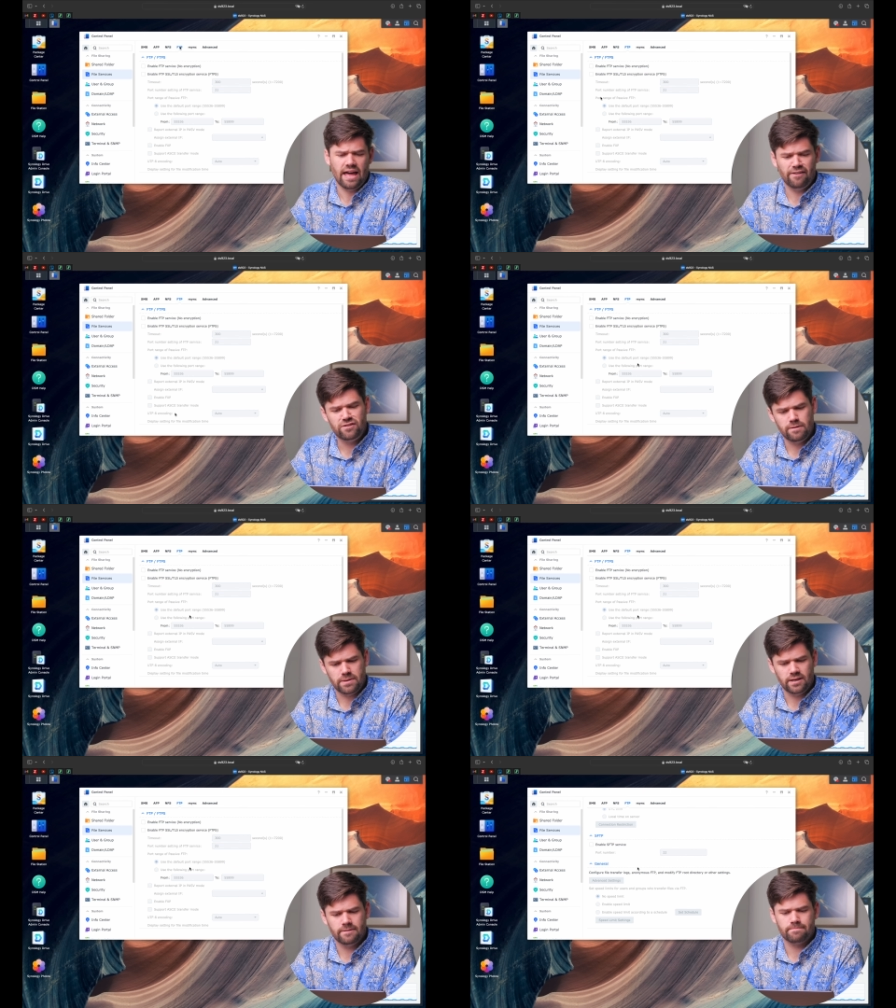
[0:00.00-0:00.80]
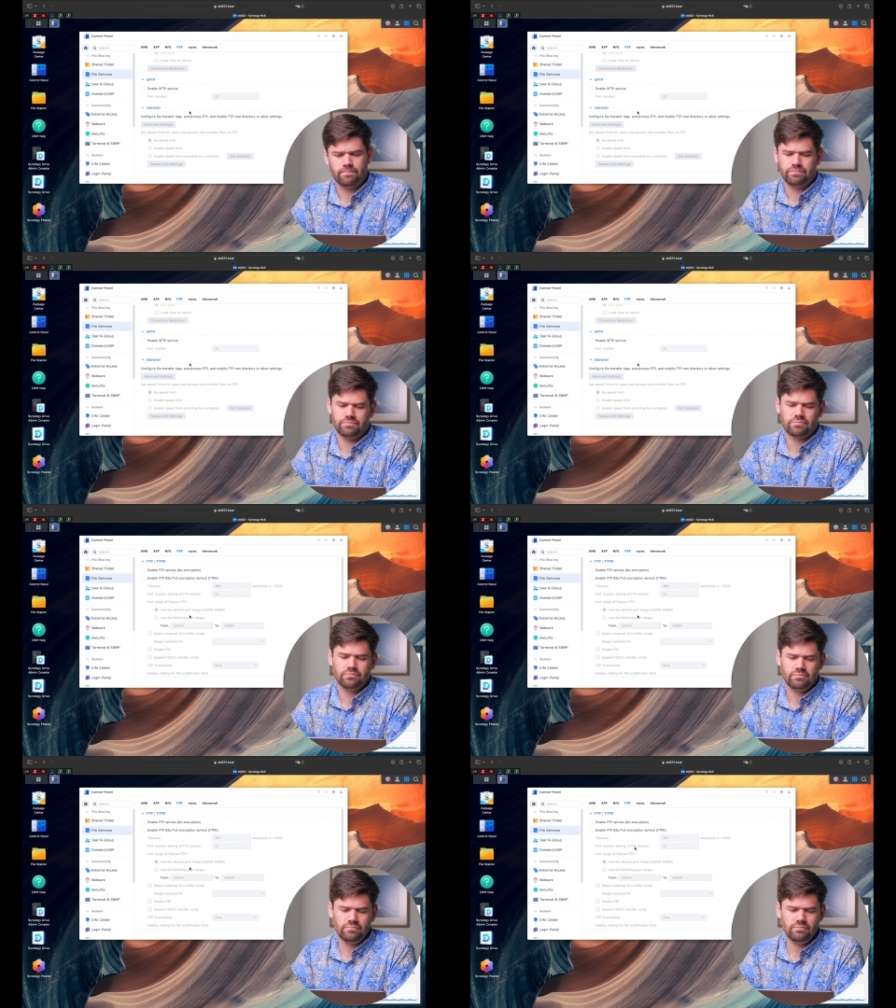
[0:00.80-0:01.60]
FTP,
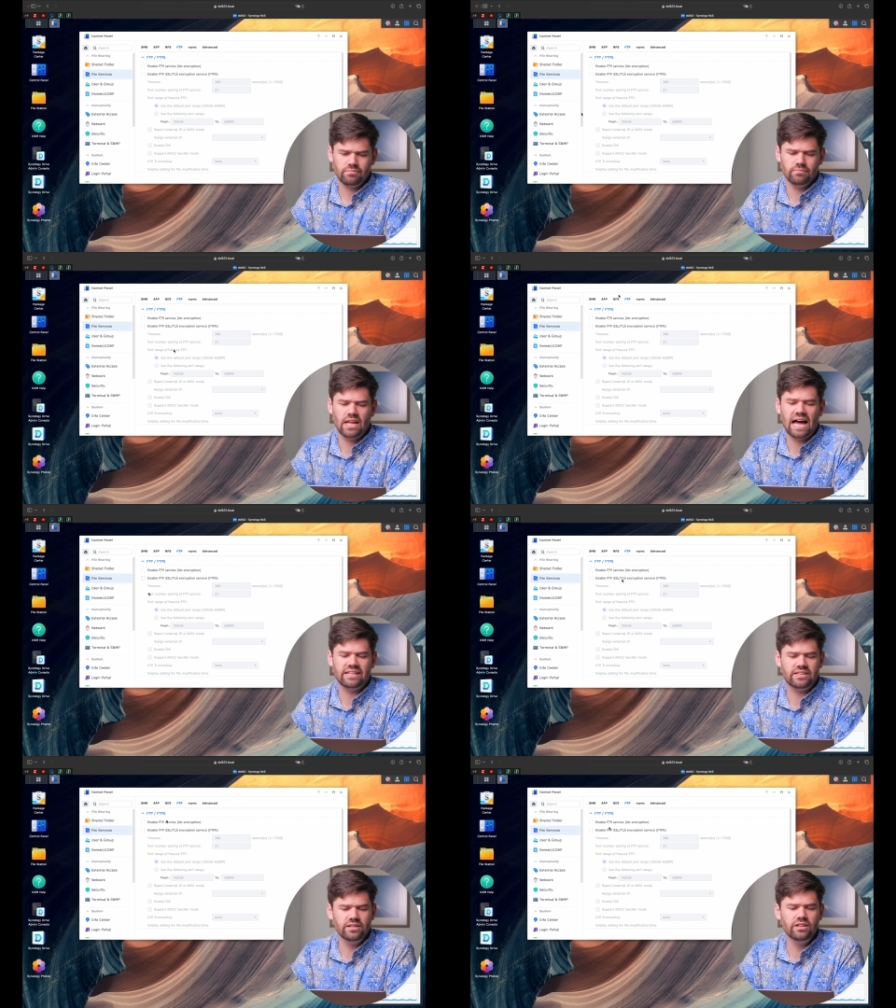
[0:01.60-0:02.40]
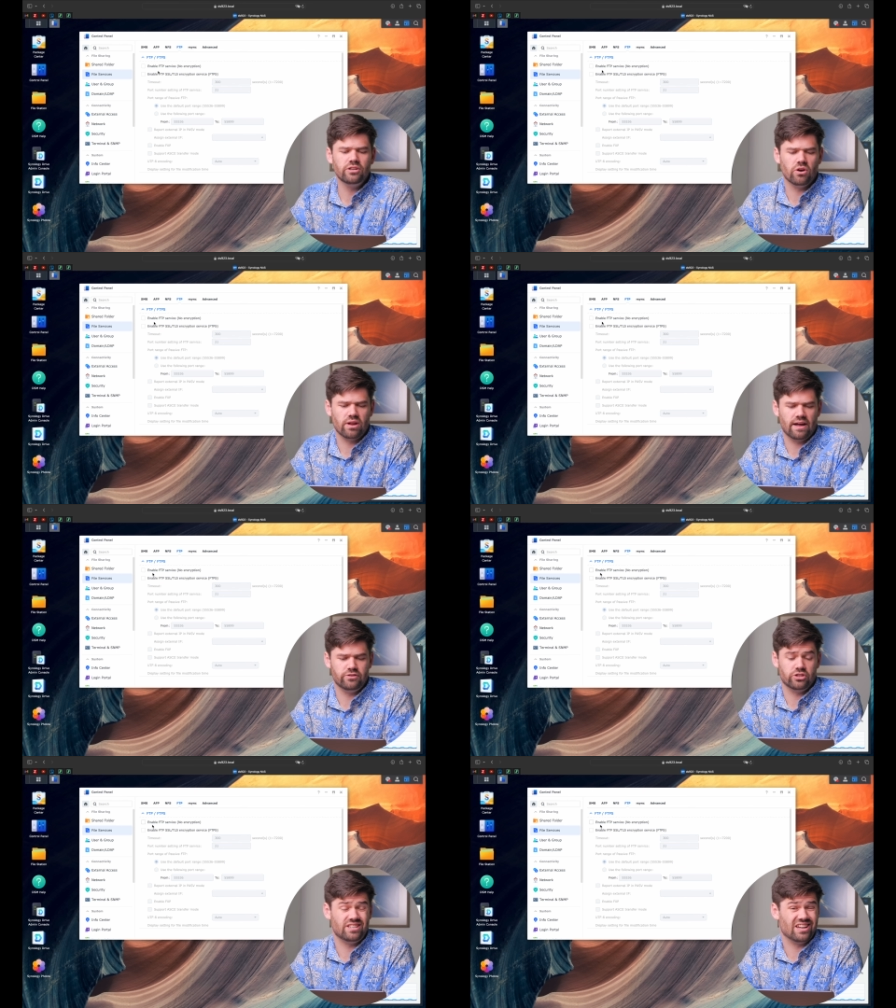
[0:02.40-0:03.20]
ideally you don't have
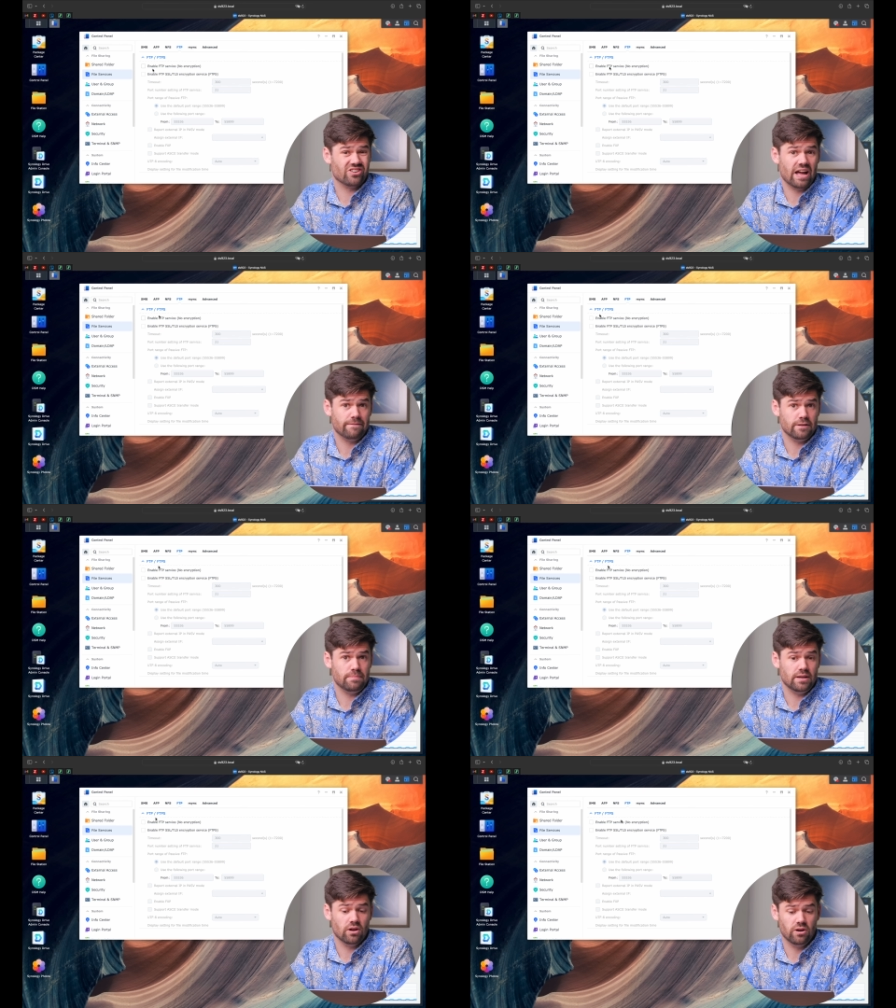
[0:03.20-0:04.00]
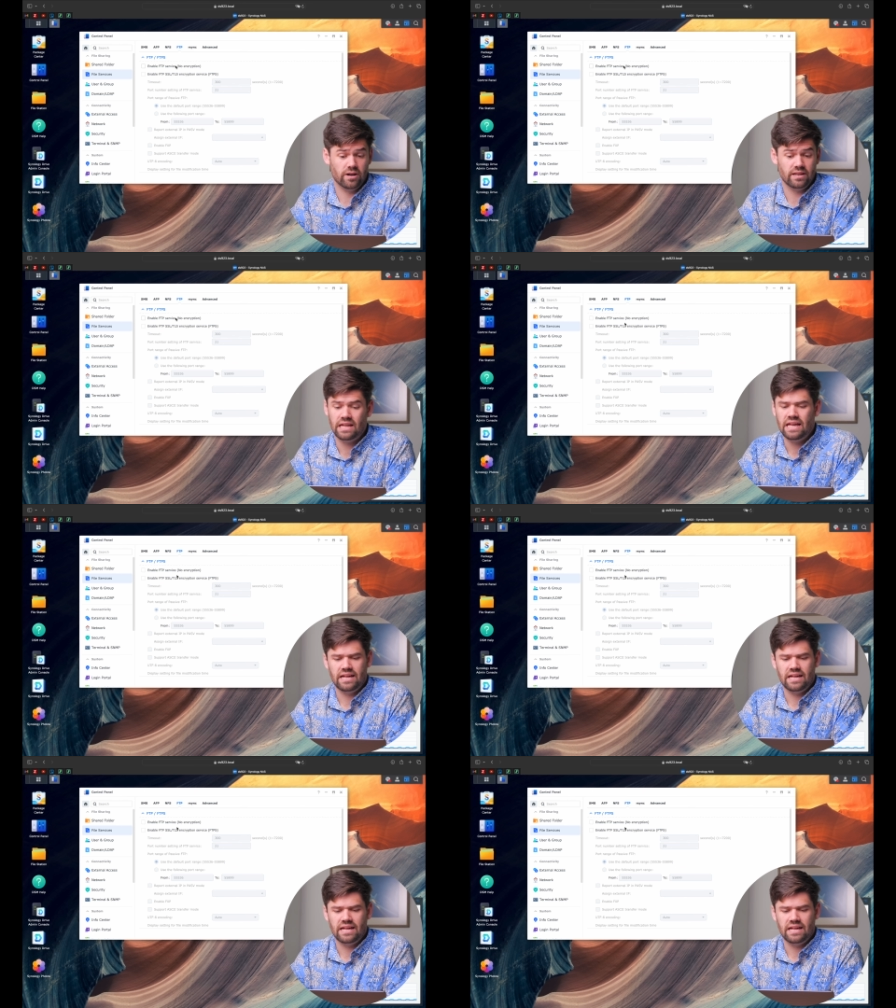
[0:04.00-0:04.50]
just standard FTP on.